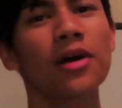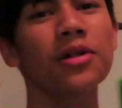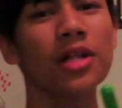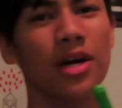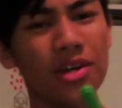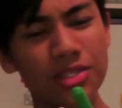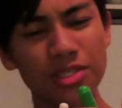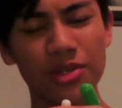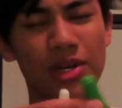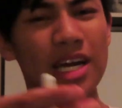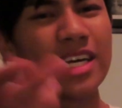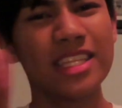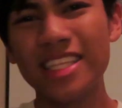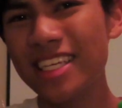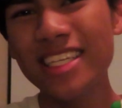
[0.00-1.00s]
I'll also
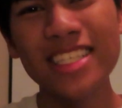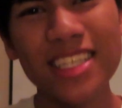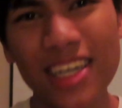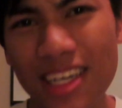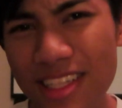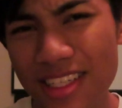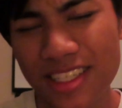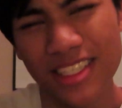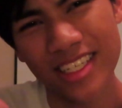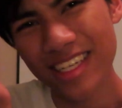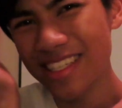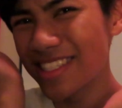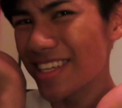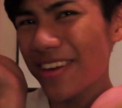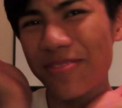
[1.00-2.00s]
add these colors
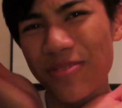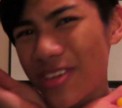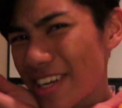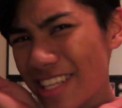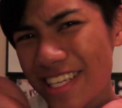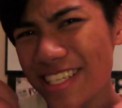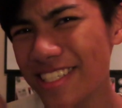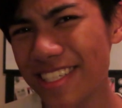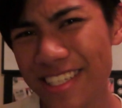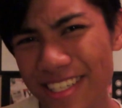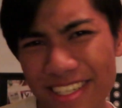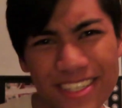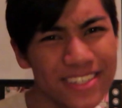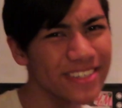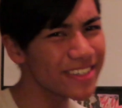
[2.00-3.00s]
because they're pretty
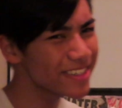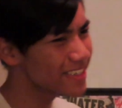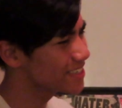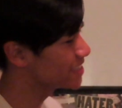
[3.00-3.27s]
too.